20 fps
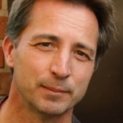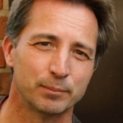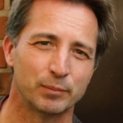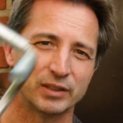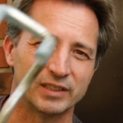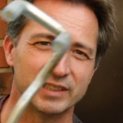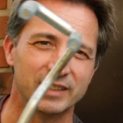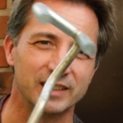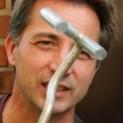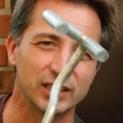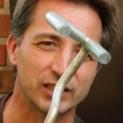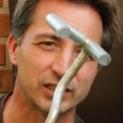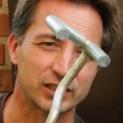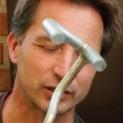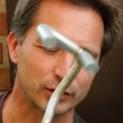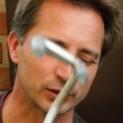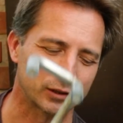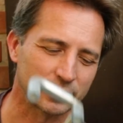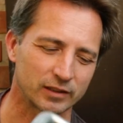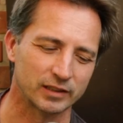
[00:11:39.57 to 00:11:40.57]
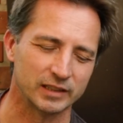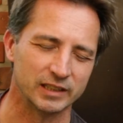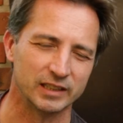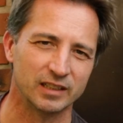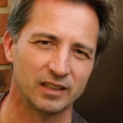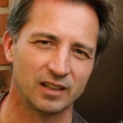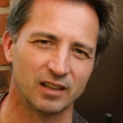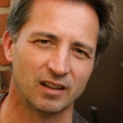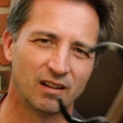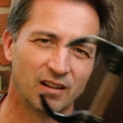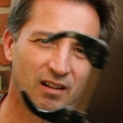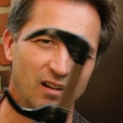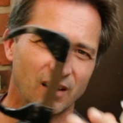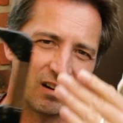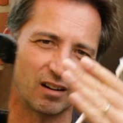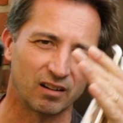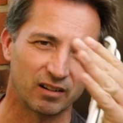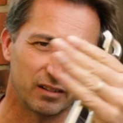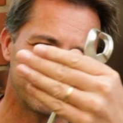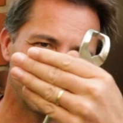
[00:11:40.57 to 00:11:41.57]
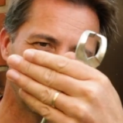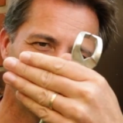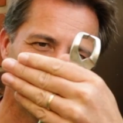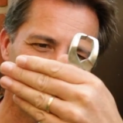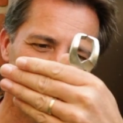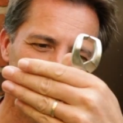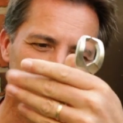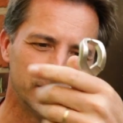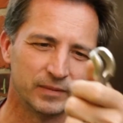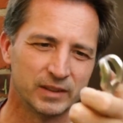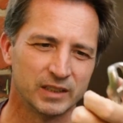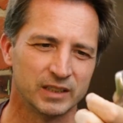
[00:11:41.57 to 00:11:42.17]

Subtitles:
but these certainly are available.